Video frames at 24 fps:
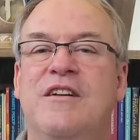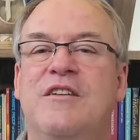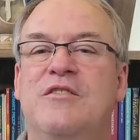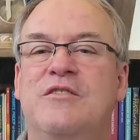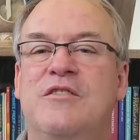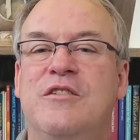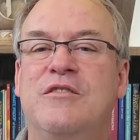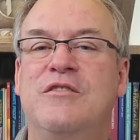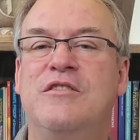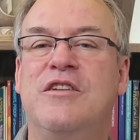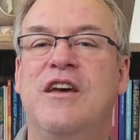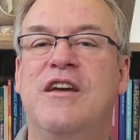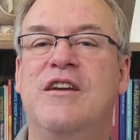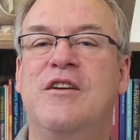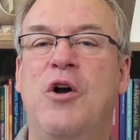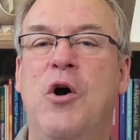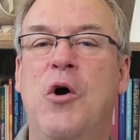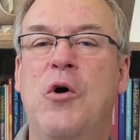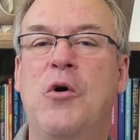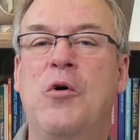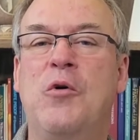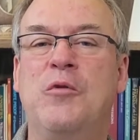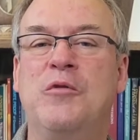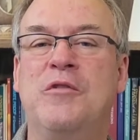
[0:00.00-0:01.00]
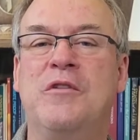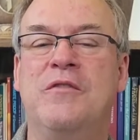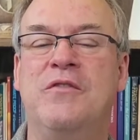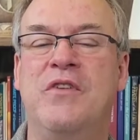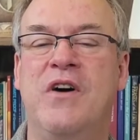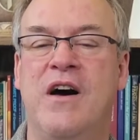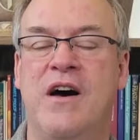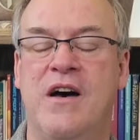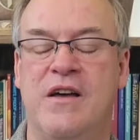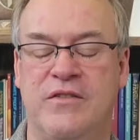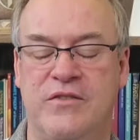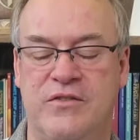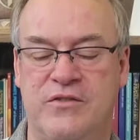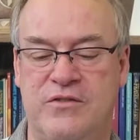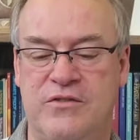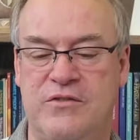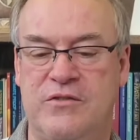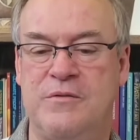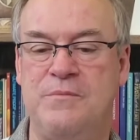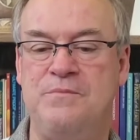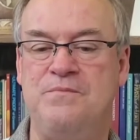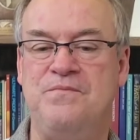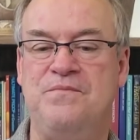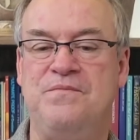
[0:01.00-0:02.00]
to take hold of
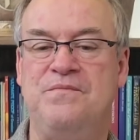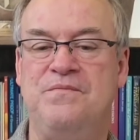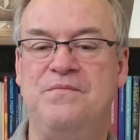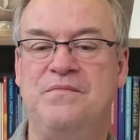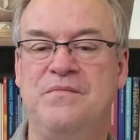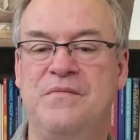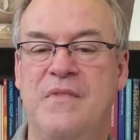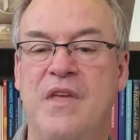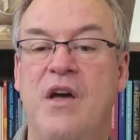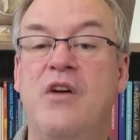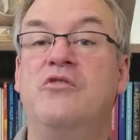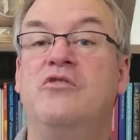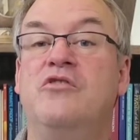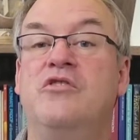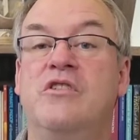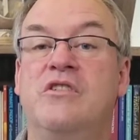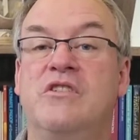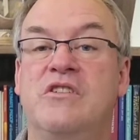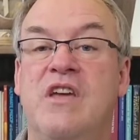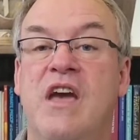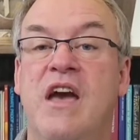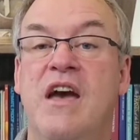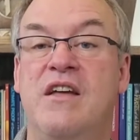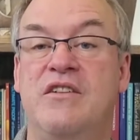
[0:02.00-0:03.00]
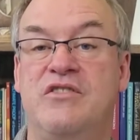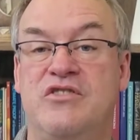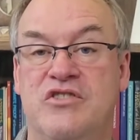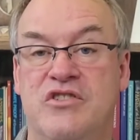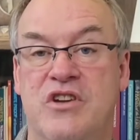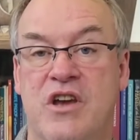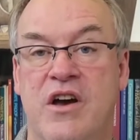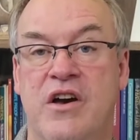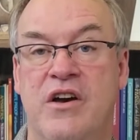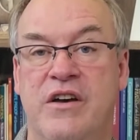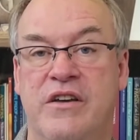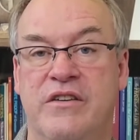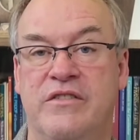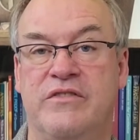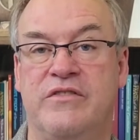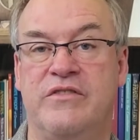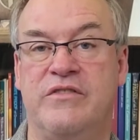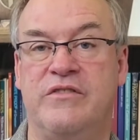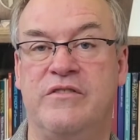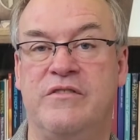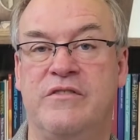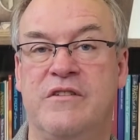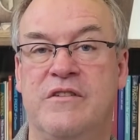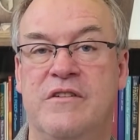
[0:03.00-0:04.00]
us, to catch
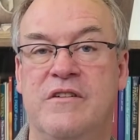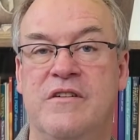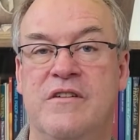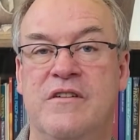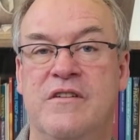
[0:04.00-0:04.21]
us.